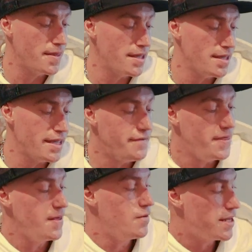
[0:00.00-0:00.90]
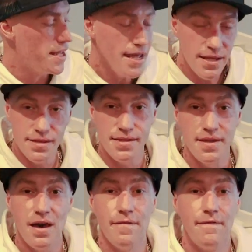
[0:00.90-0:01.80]
even though it's his
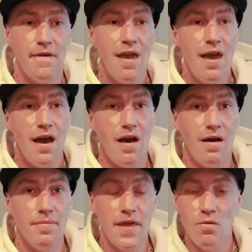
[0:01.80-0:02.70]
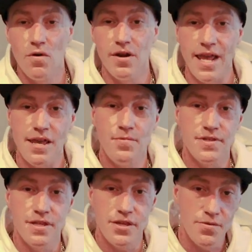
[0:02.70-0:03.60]
stuff, they weren't
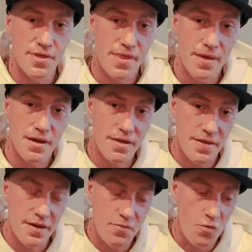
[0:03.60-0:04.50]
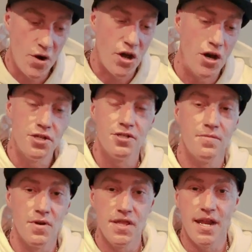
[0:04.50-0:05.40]
able to use the
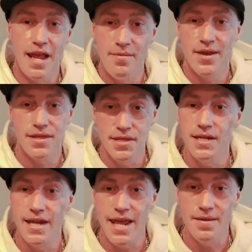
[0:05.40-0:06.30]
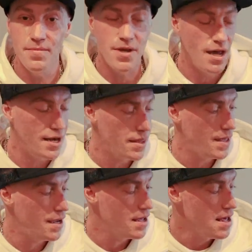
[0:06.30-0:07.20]
100% MXC name kind of
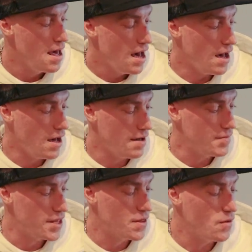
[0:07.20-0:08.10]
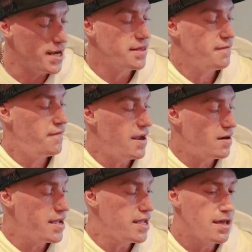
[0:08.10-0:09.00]
thing. So it's a
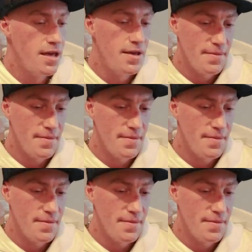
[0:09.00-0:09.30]
very